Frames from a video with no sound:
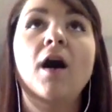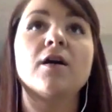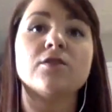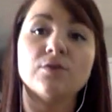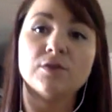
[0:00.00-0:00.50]

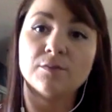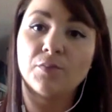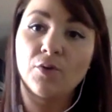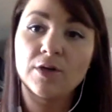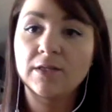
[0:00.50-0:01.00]
So it's
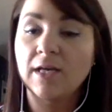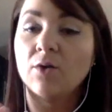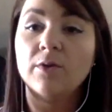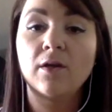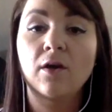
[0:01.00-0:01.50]
important
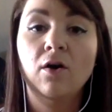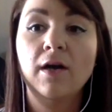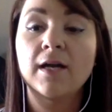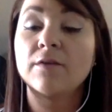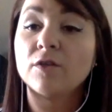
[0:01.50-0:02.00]
that we all
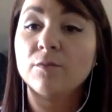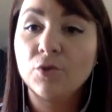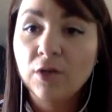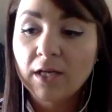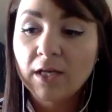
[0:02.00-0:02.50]
kind of
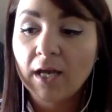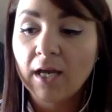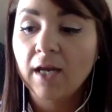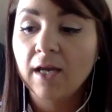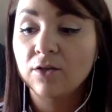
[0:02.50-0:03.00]

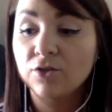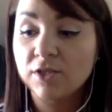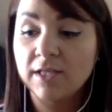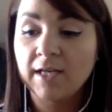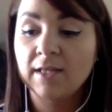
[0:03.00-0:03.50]
communicate and
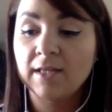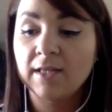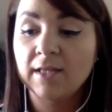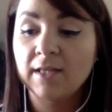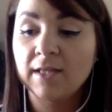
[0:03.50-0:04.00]
understand that
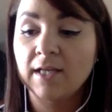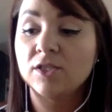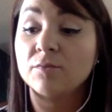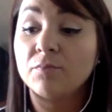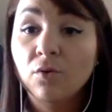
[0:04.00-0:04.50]

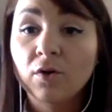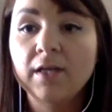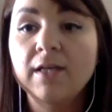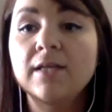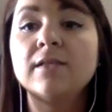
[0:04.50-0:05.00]
support
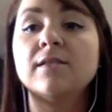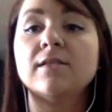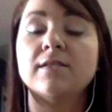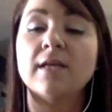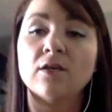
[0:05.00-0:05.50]
is the
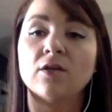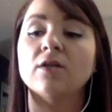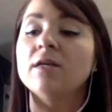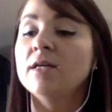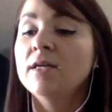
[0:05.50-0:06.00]
center
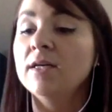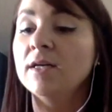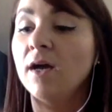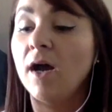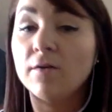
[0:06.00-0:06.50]

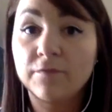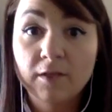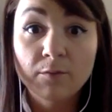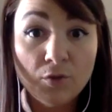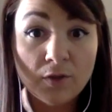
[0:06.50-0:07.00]
of
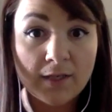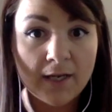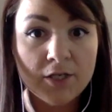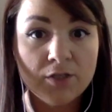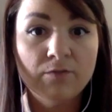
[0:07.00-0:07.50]

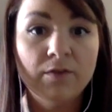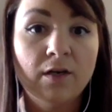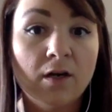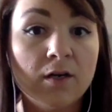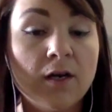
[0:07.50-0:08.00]
communication via
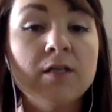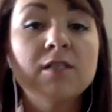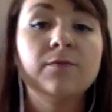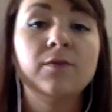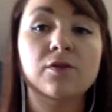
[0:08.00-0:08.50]
our
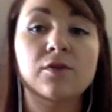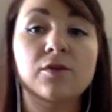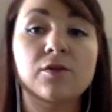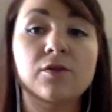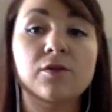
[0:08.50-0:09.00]
customers. So
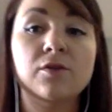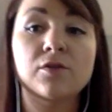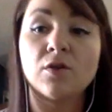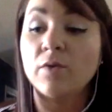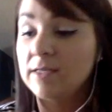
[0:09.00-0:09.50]
we need to
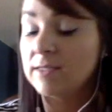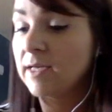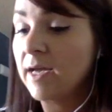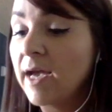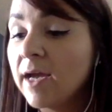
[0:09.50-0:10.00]
say, hey,
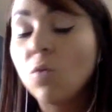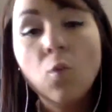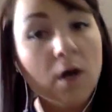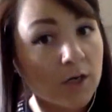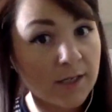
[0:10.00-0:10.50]
what are
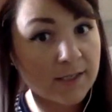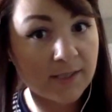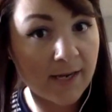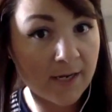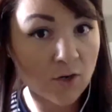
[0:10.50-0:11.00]
they saying
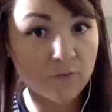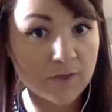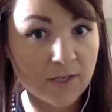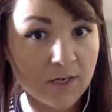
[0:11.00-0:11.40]
over there?